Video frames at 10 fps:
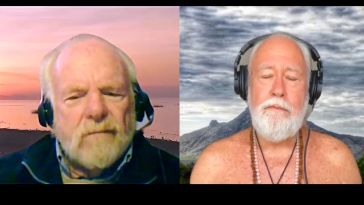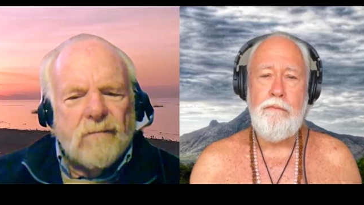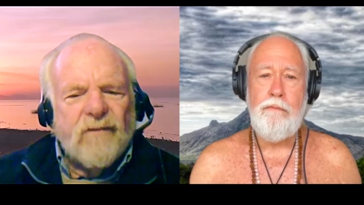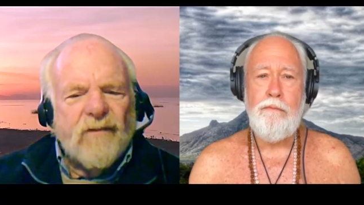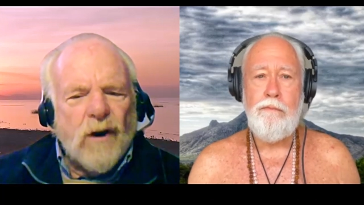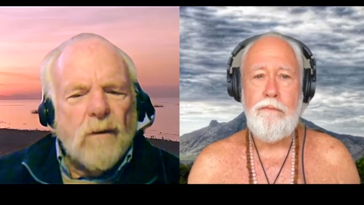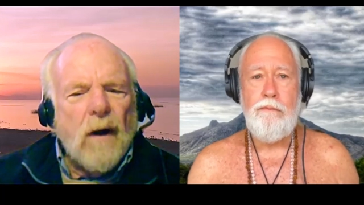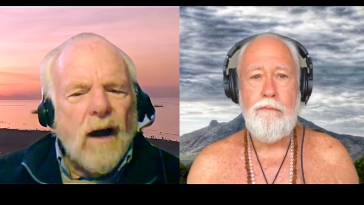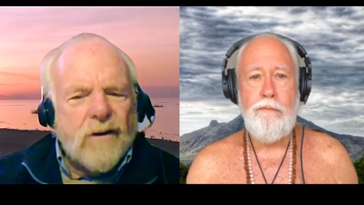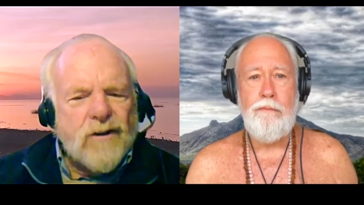
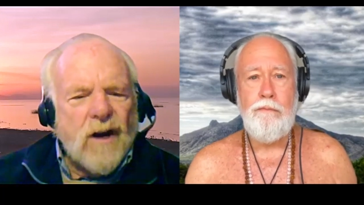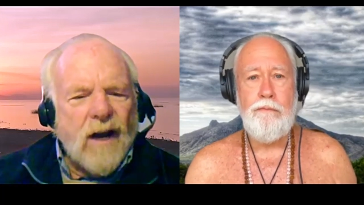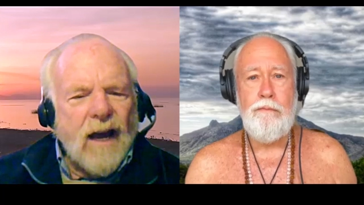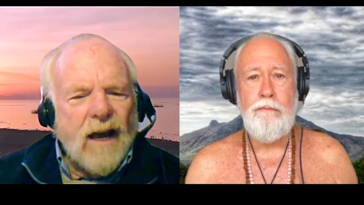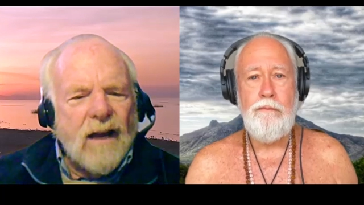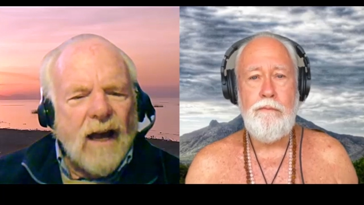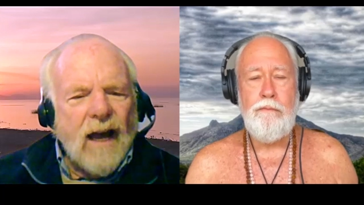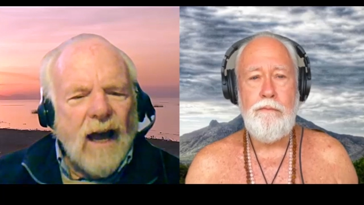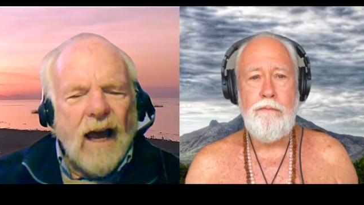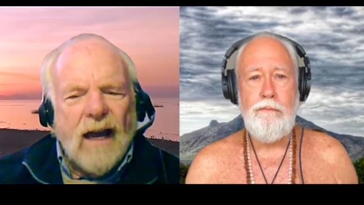Speaker 1: Virupaksha
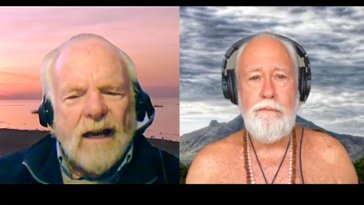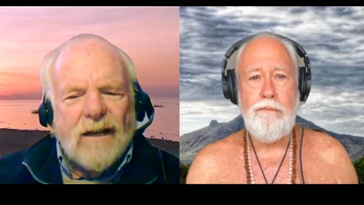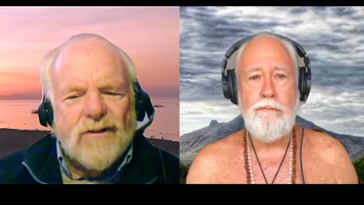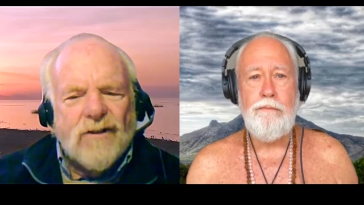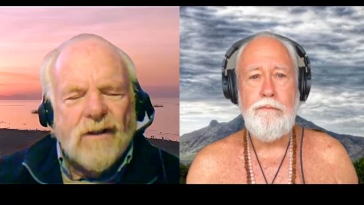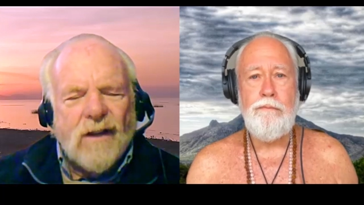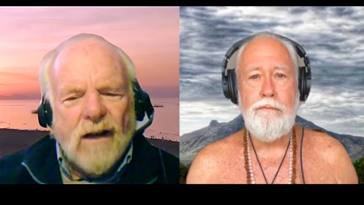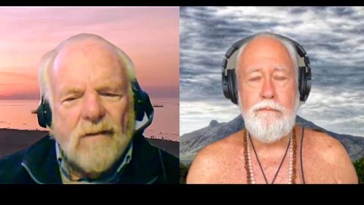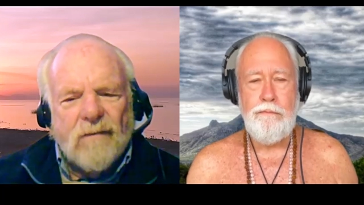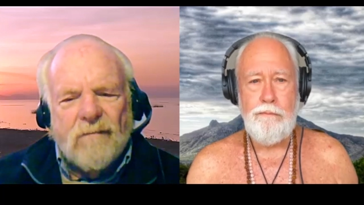age.
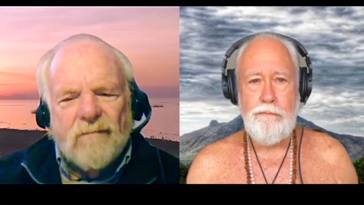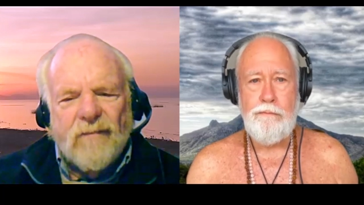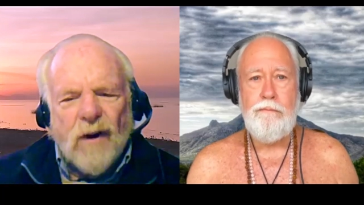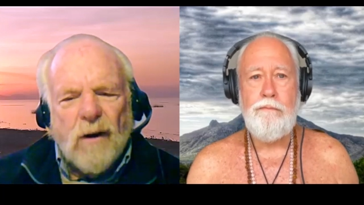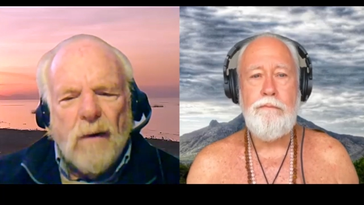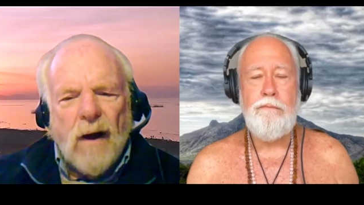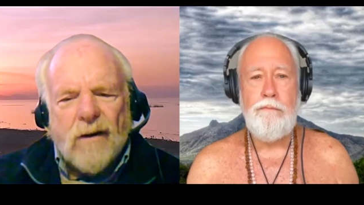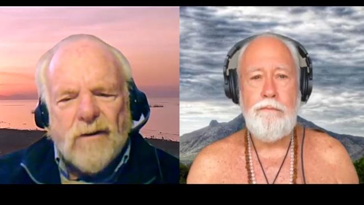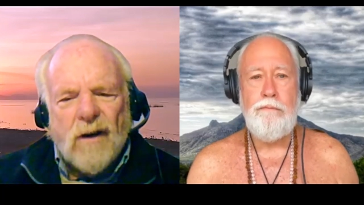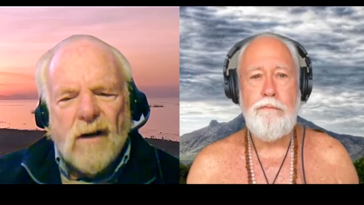The
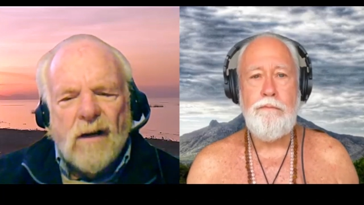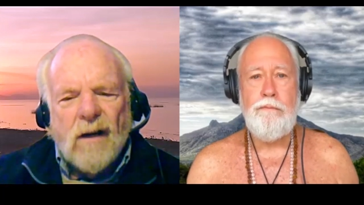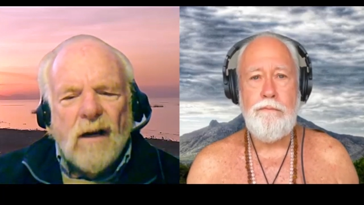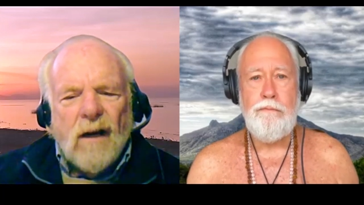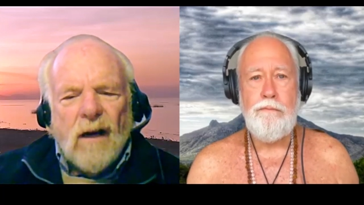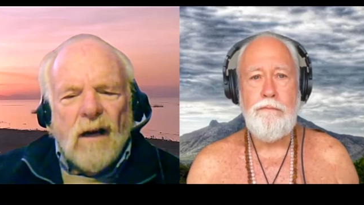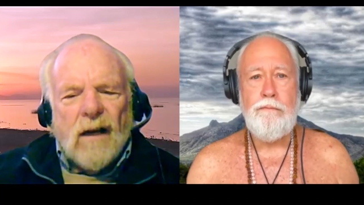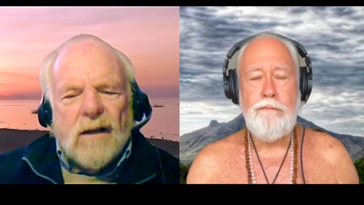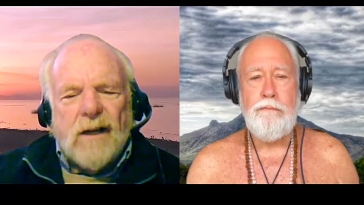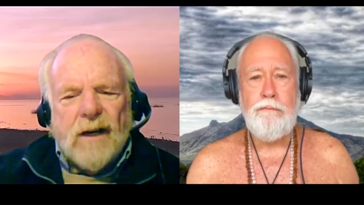Virupaksha
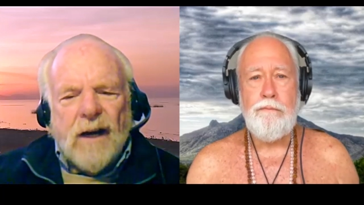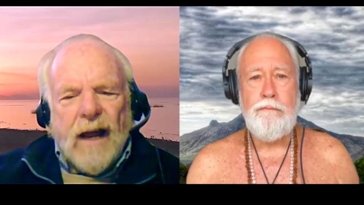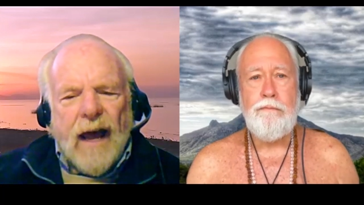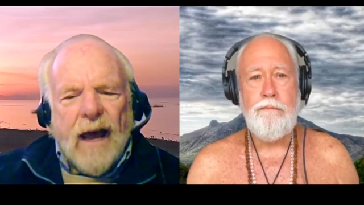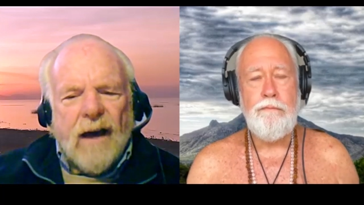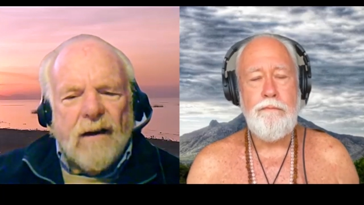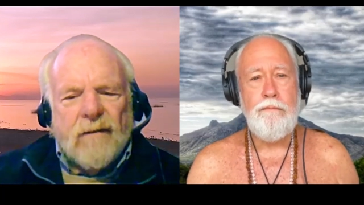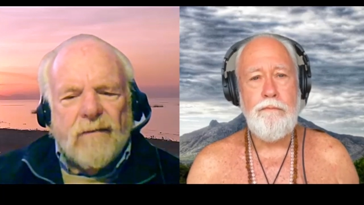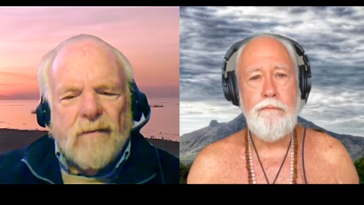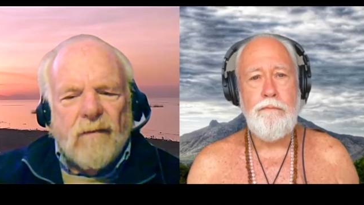didn't
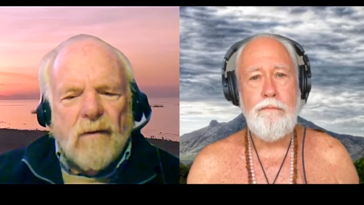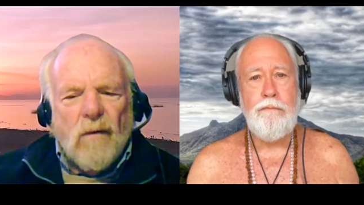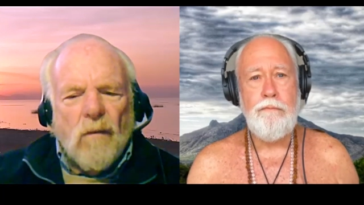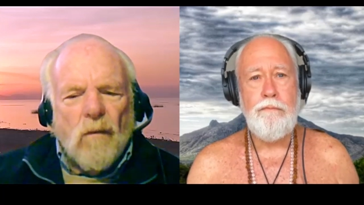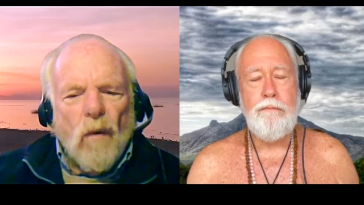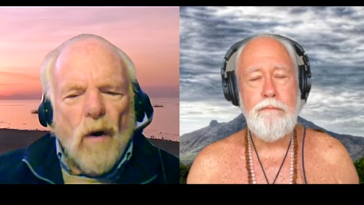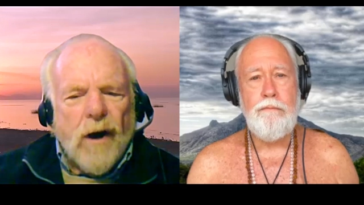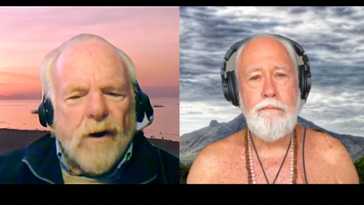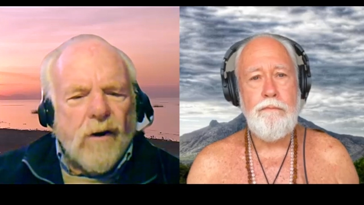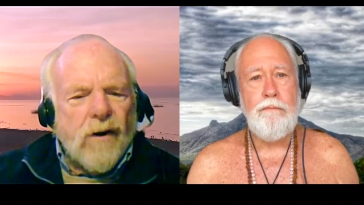have
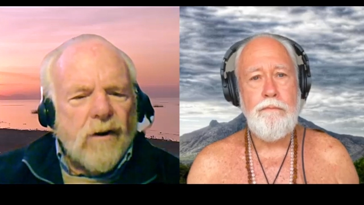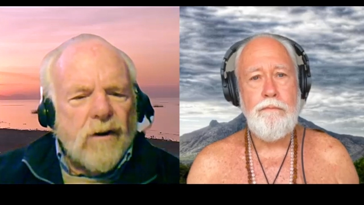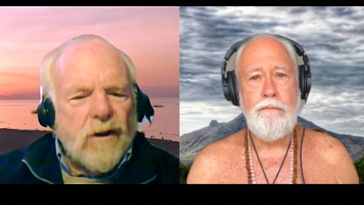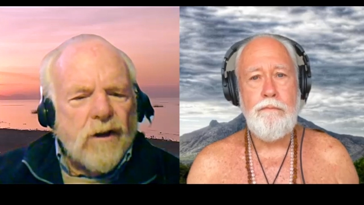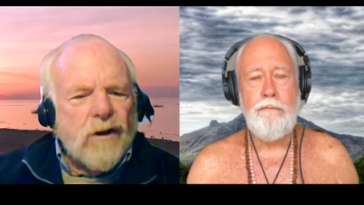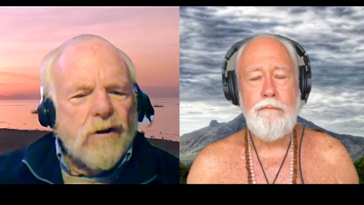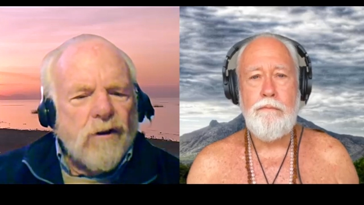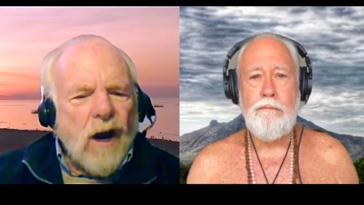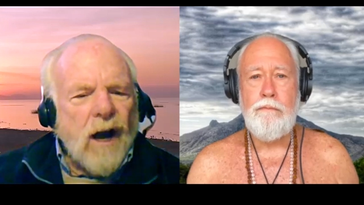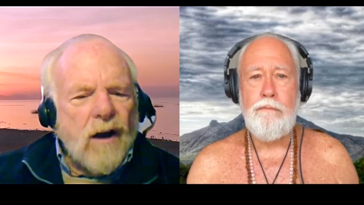water year
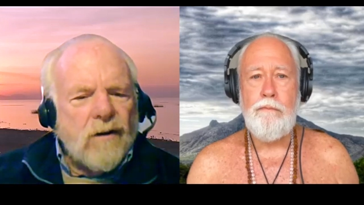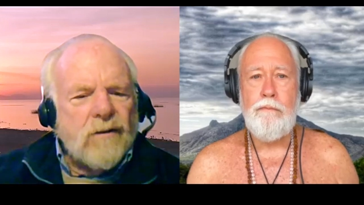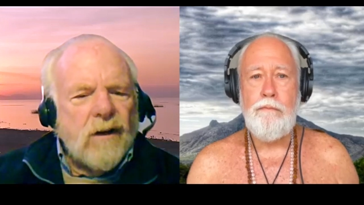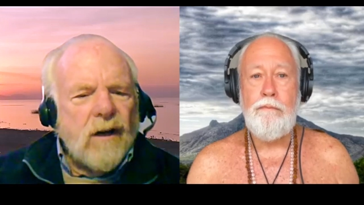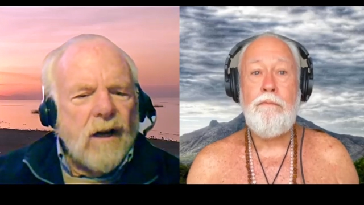round.